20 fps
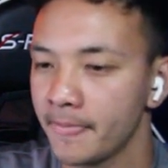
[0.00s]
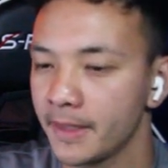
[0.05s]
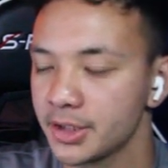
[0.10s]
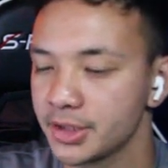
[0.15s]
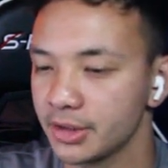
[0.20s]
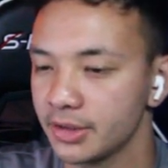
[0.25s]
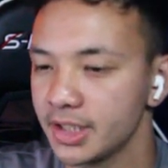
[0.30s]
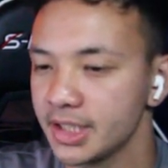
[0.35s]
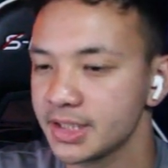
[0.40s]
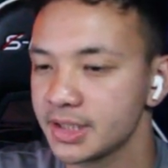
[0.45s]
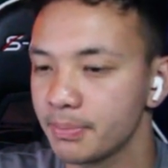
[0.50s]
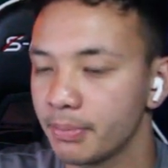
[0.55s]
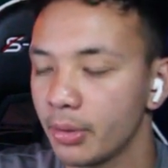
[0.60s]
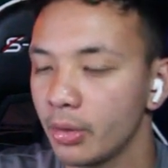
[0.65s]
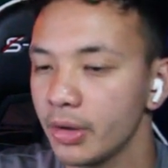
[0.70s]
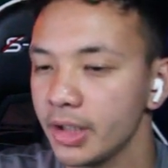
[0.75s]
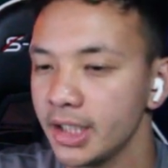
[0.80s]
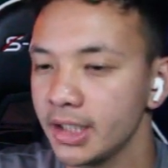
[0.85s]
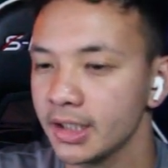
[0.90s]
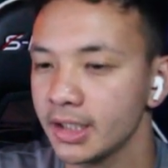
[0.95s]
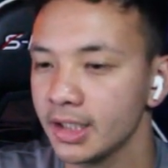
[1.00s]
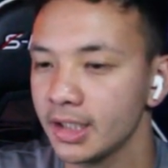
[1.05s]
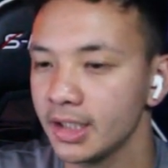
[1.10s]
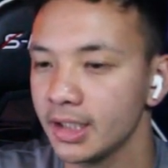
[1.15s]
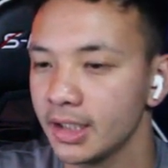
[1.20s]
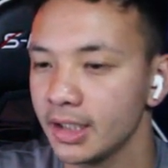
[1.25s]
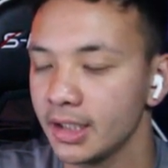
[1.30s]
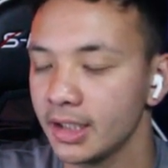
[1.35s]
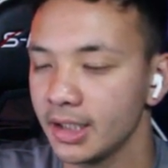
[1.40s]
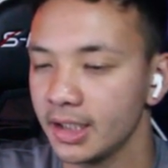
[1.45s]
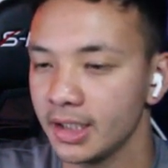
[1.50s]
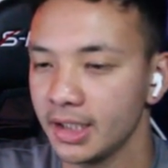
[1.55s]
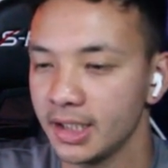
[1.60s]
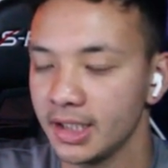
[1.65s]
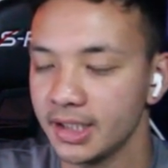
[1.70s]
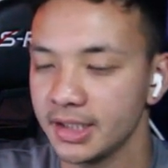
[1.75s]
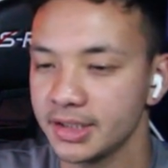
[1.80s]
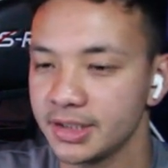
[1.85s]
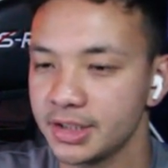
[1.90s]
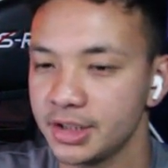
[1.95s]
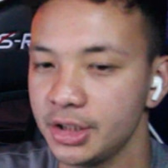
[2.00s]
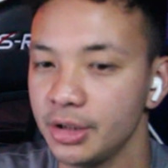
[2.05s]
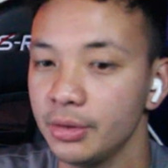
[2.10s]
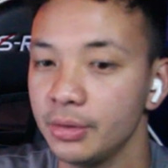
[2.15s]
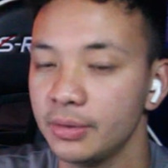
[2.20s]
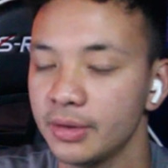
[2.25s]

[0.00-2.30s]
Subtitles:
So this point is,